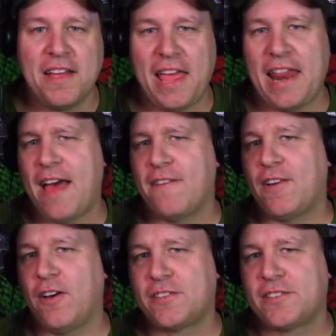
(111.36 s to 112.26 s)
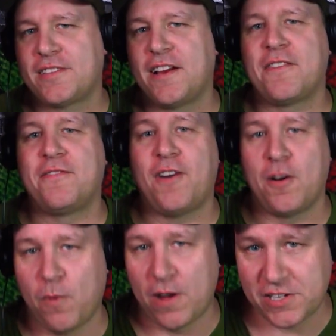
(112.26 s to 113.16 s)
and have a ton of
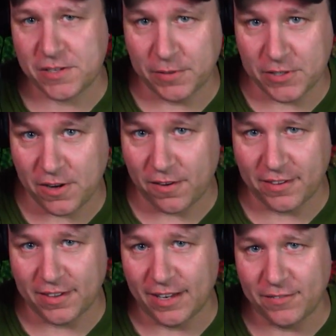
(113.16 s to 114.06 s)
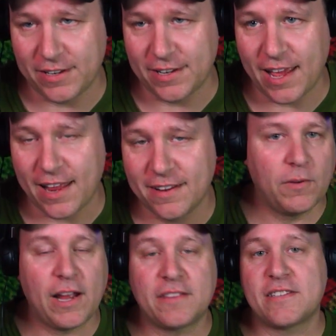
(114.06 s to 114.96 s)
fun watching Return to the Living Dead.
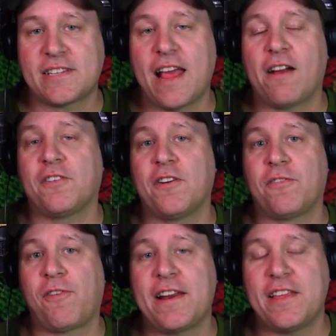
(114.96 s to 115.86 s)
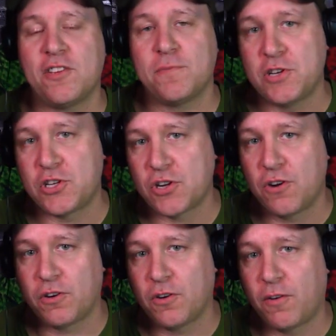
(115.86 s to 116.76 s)
We got this character of Freddy who's been
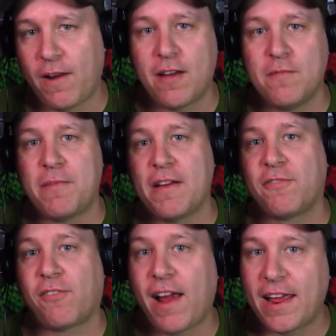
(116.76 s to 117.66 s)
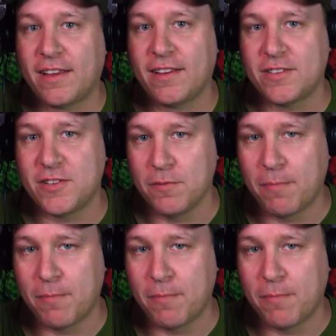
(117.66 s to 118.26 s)
shown around by Frank, his new